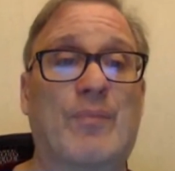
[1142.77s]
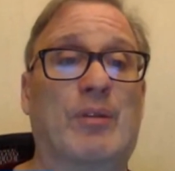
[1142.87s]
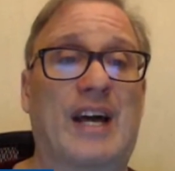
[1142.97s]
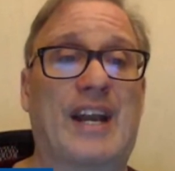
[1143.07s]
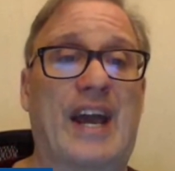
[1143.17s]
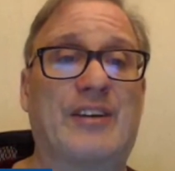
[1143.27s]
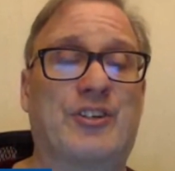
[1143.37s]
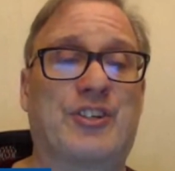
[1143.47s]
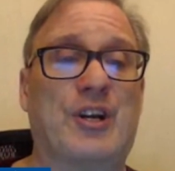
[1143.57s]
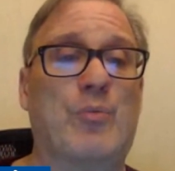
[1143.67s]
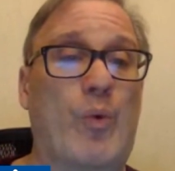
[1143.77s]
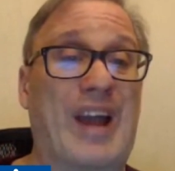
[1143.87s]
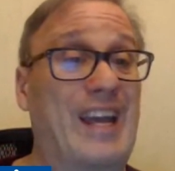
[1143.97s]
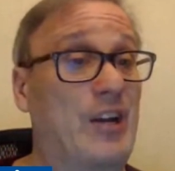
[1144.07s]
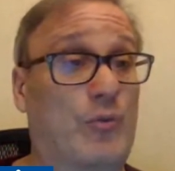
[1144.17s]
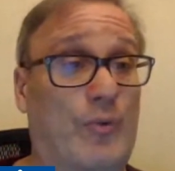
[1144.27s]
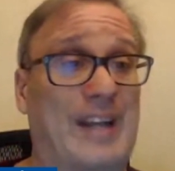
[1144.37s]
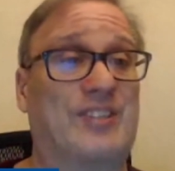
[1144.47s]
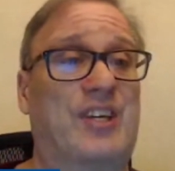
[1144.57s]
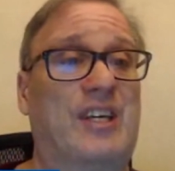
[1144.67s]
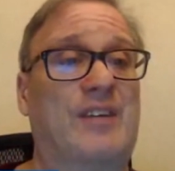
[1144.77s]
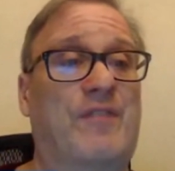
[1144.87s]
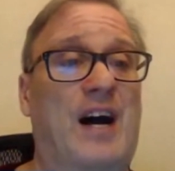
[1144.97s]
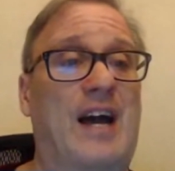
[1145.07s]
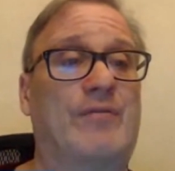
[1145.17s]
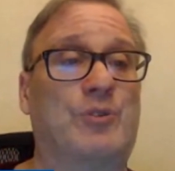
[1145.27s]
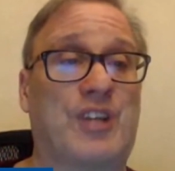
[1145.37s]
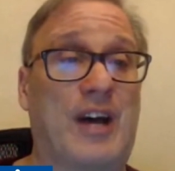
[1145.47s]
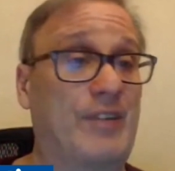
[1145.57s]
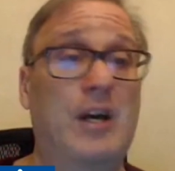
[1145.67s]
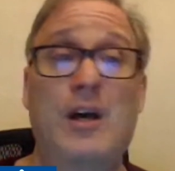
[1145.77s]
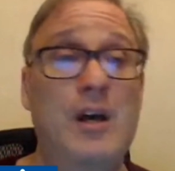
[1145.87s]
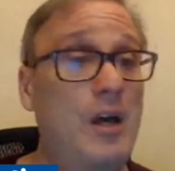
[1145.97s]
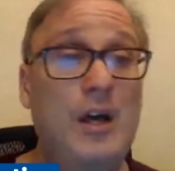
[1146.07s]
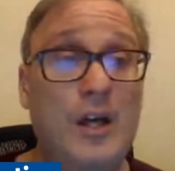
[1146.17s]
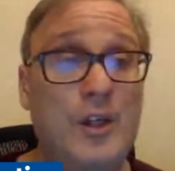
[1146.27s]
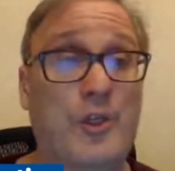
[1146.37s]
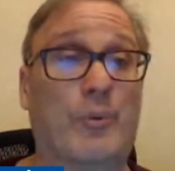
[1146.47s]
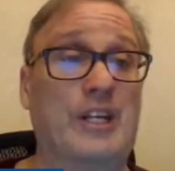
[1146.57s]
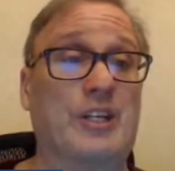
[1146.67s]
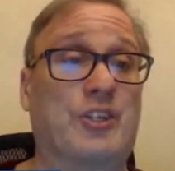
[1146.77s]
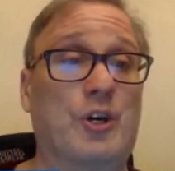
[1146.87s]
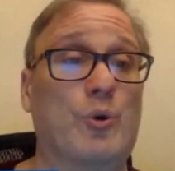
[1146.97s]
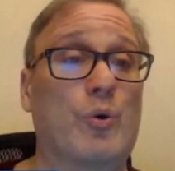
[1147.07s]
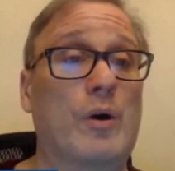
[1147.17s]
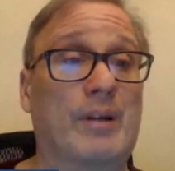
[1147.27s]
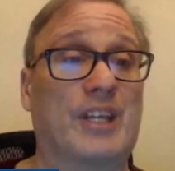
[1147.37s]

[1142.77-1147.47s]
from Glenn Anderson and Wayne Gretzky at 5:07, 3-2.